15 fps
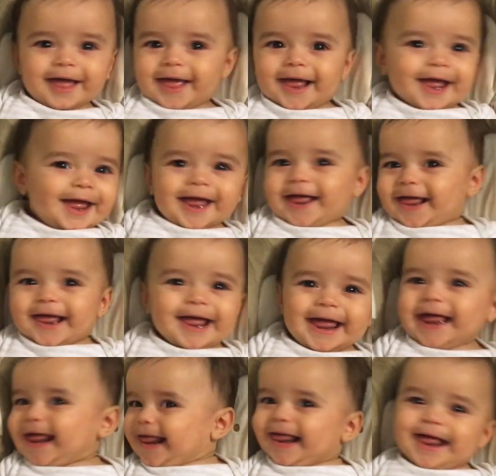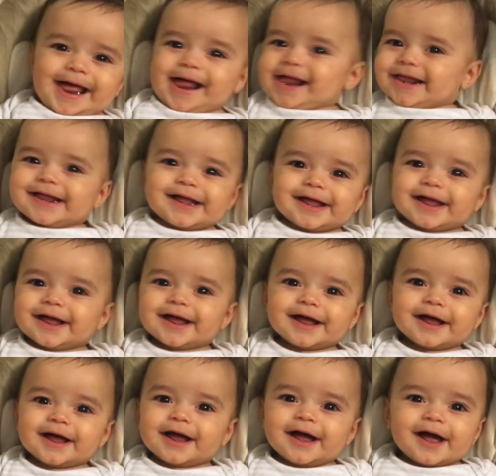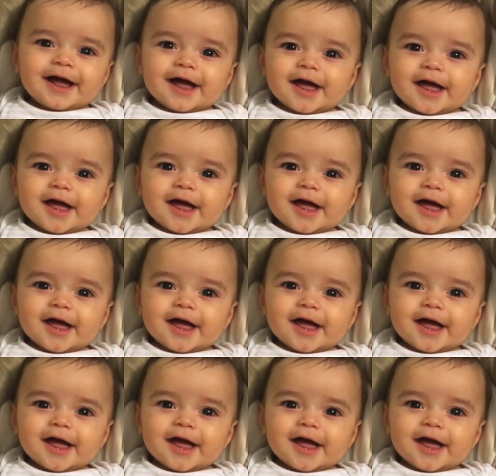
No? You're not cute?